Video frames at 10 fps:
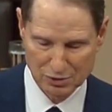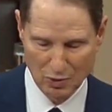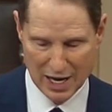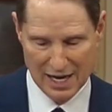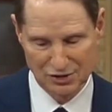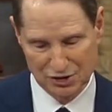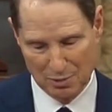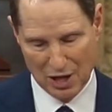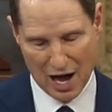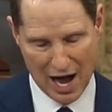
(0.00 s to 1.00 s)
We get some
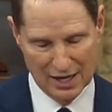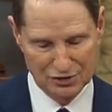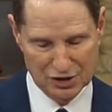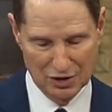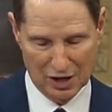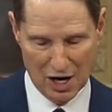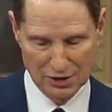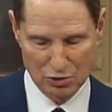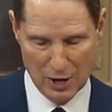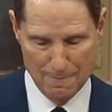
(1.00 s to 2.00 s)
of the highest in the
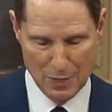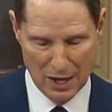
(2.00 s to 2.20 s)
country.